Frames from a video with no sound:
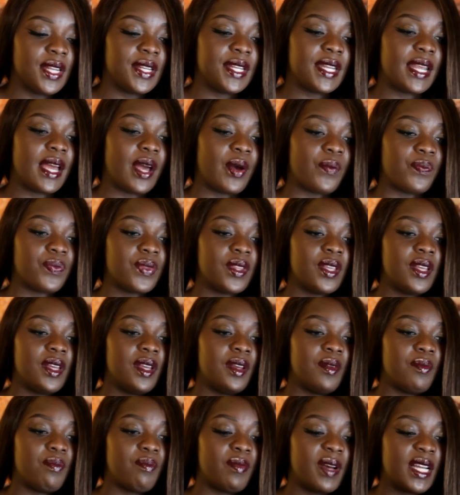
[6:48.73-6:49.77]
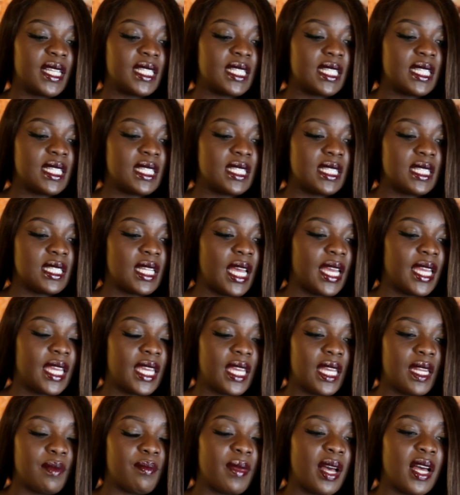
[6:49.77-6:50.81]
Now, my
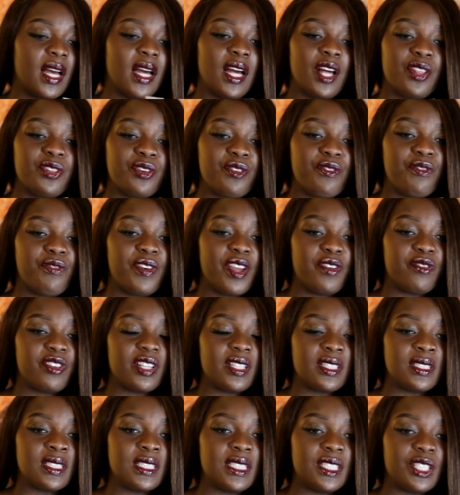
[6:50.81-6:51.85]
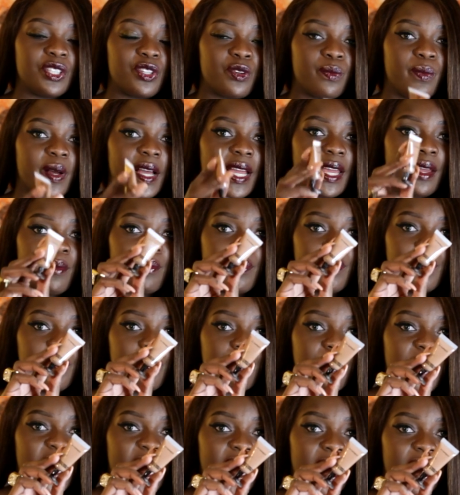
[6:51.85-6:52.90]
second, my other favorite concealer by
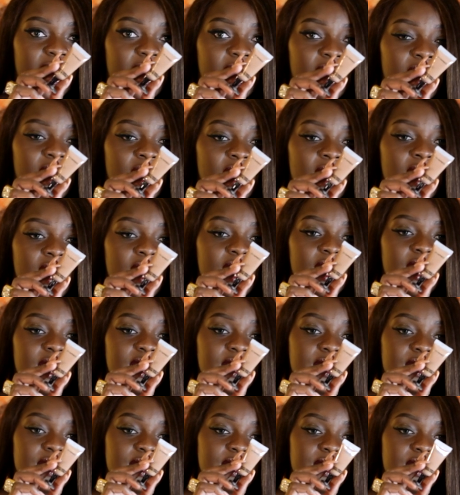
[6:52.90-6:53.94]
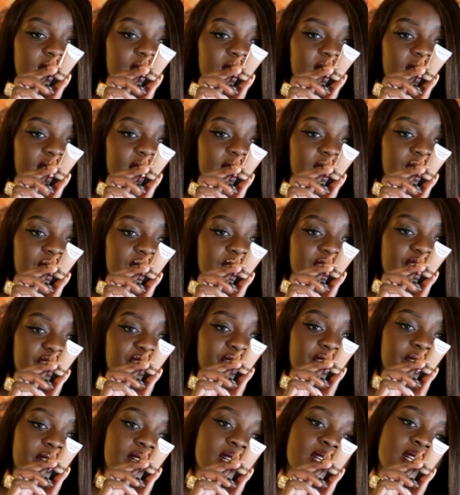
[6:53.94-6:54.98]
MAC is the Select
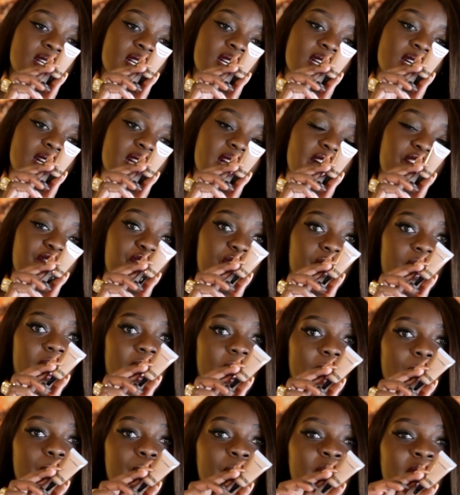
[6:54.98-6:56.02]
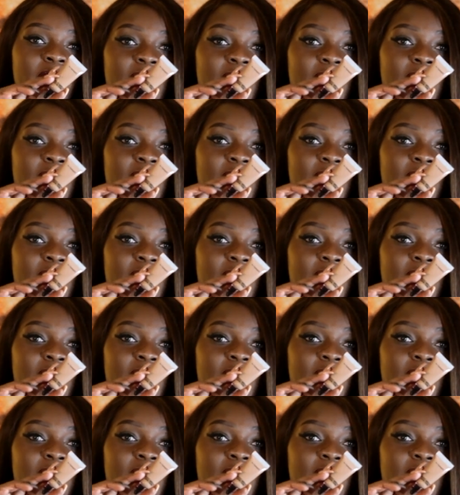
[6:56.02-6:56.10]
Sheer cover up.